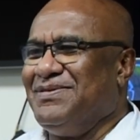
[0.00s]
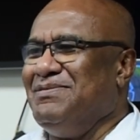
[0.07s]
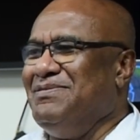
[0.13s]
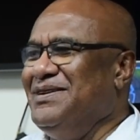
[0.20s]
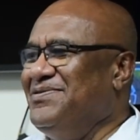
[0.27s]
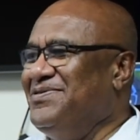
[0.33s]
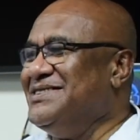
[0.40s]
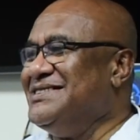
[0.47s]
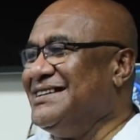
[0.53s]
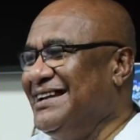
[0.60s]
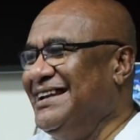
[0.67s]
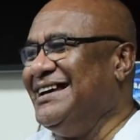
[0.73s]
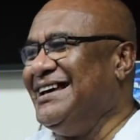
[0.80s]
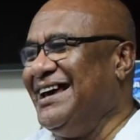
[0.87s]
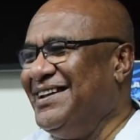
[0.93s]
probably
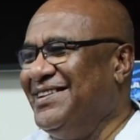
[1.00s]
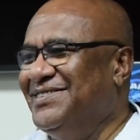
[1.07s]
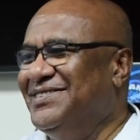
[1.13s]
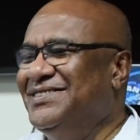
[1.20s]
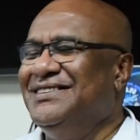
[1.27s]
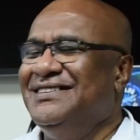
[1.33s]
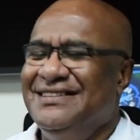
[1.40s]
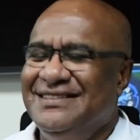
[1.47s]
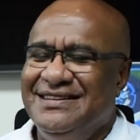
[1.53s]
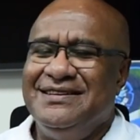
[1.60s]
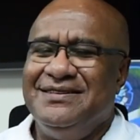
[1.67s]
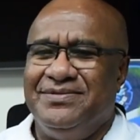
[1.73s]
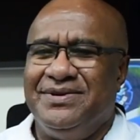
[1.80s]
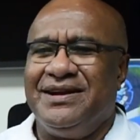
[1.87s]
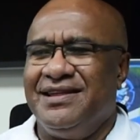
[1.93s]
physically can do.
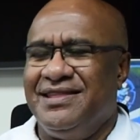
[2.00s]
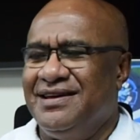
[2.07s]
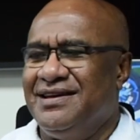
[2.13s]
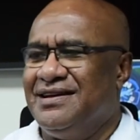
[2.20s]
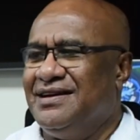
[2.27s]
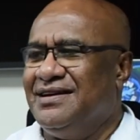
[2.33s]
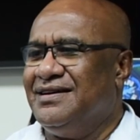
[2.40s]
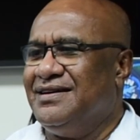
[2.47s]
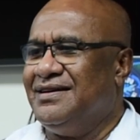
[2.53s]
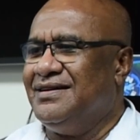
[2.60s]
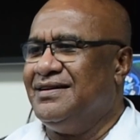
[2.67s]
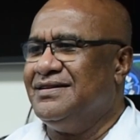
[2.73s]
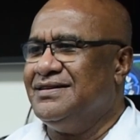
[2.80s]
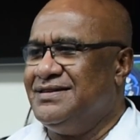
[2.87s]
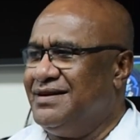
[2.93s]
But I think
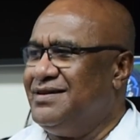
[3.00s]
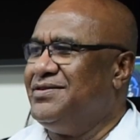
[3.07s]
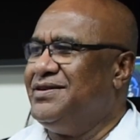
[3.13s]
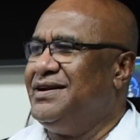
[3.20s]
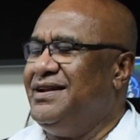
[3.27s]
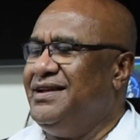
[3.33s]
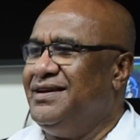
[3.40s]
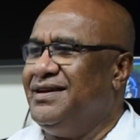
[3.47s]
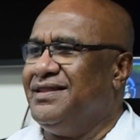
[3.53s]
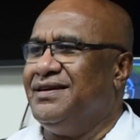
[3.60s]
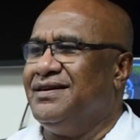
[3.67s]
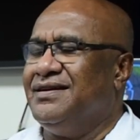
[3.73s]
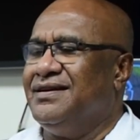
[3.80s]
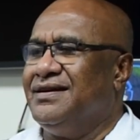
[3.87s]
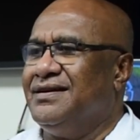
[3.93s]
genuinely, I
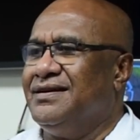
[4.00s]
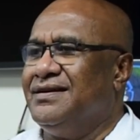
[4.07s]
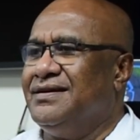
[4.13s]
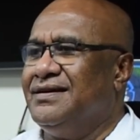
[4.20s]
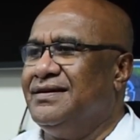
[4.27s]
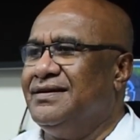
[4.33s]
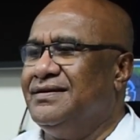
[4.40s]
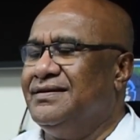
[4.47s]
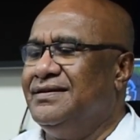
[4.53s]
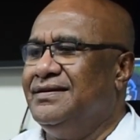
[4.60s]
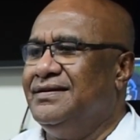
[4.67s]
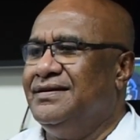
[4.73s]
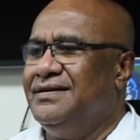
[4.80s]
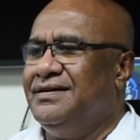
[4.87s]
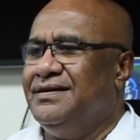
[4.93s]
think you
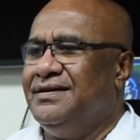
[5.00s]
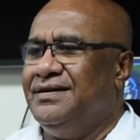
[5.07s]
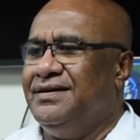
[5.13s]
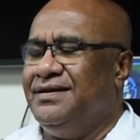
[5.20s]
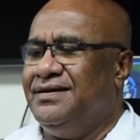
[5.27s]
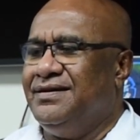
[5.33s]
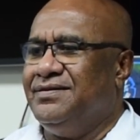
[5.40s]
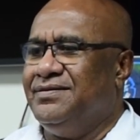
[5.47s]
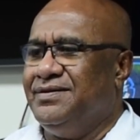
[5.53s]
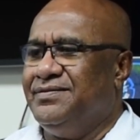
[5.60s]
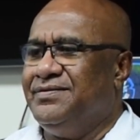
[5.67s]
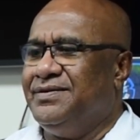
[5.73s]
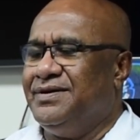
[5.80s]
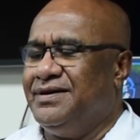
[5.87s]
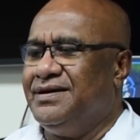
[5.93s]
know,
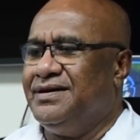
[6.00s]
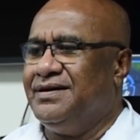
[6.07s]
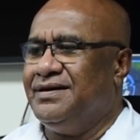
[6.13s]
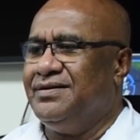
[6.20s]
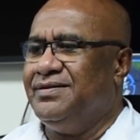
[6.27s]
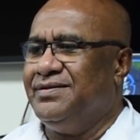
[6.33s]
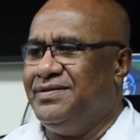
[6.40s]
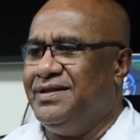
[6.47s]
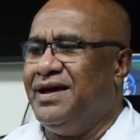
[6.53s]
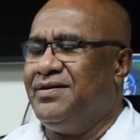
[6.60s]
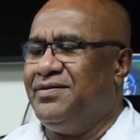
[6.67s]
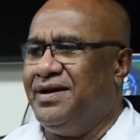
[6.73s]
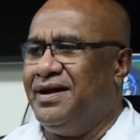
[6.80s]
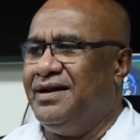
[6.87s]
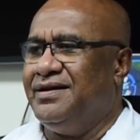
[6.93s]
we've done
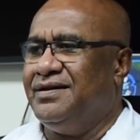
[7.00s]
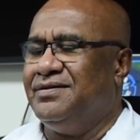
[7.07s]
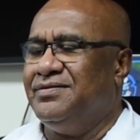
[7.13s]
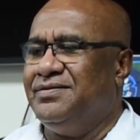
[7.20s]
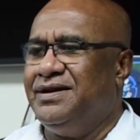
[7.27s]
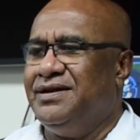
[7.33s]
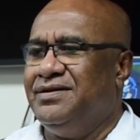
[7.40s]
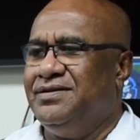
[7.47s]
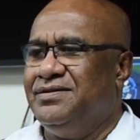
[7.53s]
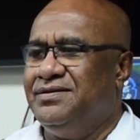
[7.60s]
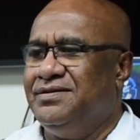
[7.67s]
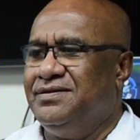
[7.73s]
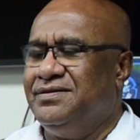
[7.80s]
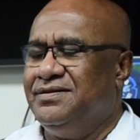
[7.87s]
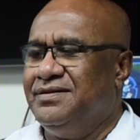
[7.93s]
well. You know, when
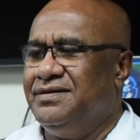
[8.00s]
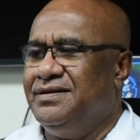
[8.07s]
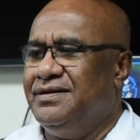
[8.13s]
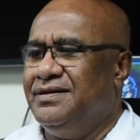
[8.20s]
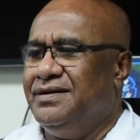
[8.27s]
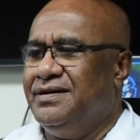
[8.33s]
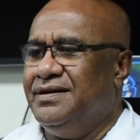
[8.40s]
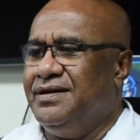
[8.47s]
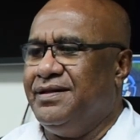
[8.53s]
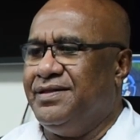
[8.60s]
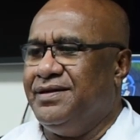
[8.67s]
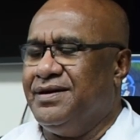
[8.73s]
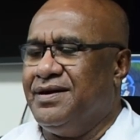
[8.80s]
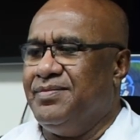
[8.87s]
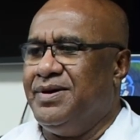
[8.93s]
you
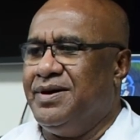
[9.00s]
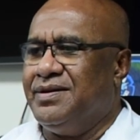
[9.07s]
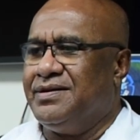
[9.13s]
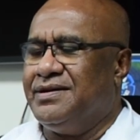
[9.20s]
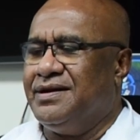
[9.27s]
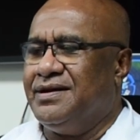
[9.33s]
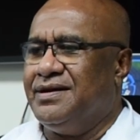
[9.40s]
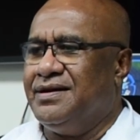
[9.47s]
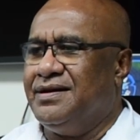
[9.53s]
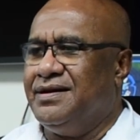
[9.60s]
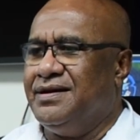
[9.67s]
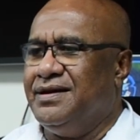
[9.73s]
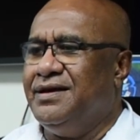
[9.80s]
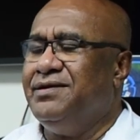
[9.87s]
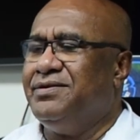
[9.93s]
think about
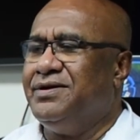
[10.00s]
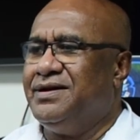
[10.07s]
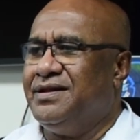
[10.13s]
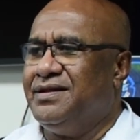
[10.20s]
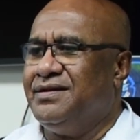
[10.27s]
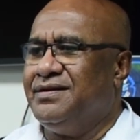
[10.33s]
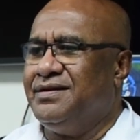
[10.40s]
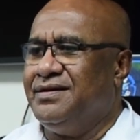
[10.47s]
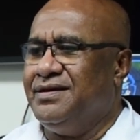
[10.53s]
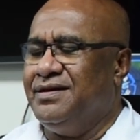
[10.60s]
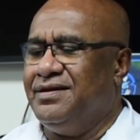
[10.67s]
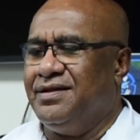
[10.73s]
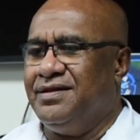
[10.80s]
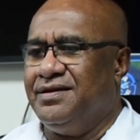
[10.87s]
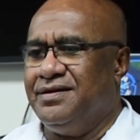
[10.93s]
even
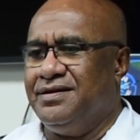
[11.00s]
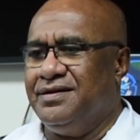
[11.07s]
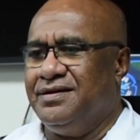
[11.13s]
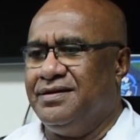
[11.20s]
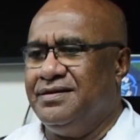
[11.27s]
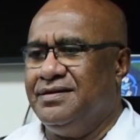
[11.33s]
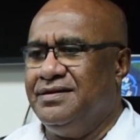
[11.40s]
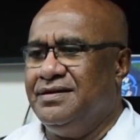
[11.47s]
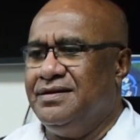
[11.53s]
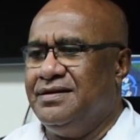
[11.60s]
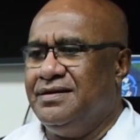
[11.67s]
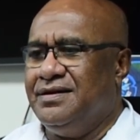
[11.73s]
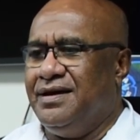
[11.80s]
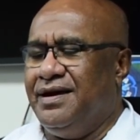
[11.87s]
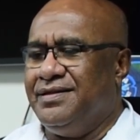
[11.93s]
you know the.
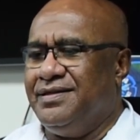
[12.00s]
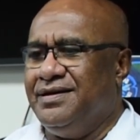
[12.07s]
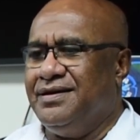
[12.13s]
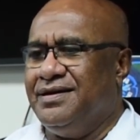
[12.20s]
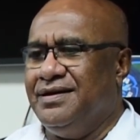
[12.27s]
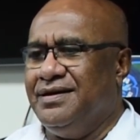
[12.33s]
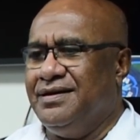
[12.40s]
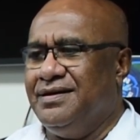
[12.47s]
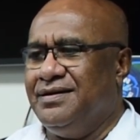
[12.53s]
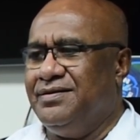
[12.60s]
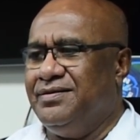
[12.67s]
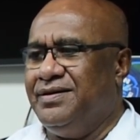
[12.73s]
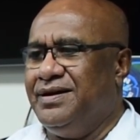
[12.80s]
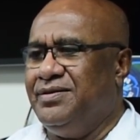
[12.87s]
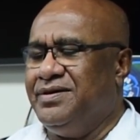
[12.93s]
I think
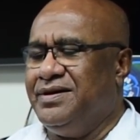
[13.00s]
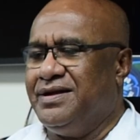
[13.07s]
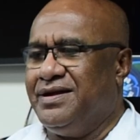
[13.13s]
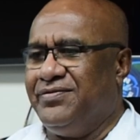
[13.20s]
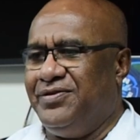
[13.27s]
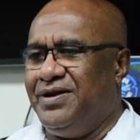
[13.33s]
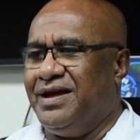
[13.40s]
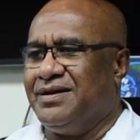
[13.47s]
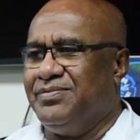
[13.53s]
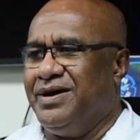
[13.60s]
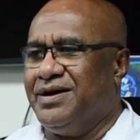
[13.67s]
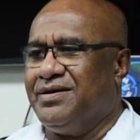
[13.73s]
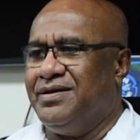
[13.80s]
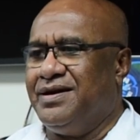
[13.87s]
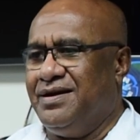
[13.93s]
when we reflect
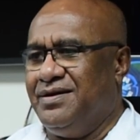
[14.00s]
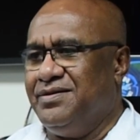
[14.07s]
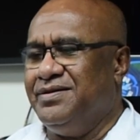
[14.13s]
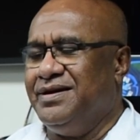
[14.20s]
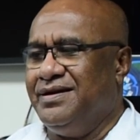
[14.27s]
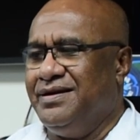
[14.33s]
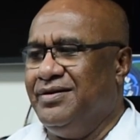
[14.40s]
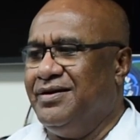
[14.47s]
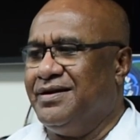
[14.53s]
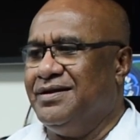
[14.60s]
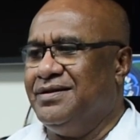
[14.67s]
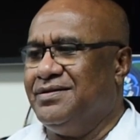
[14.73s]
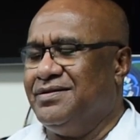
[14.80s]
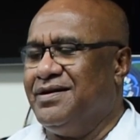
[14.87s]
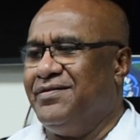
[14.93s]
back on how we got
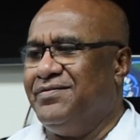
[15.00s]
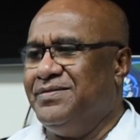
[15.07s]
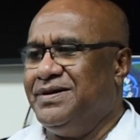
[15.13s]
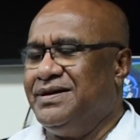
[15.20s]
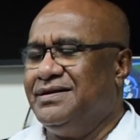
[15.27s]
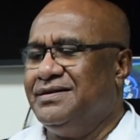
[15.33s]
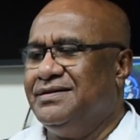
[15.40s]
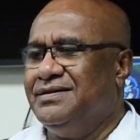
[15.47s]
into government,